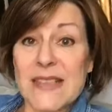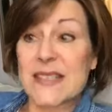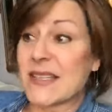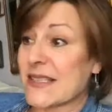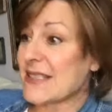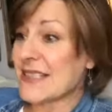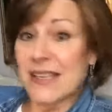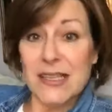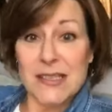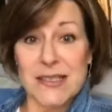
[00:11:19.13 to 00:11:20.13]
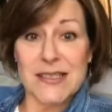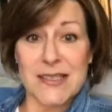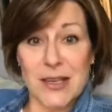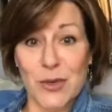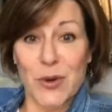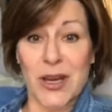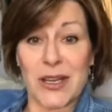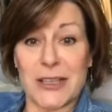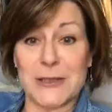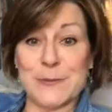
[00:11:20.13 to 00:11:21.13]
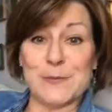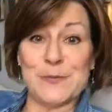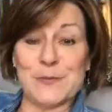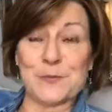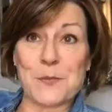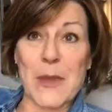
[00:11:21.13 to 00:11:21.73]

that's it. So I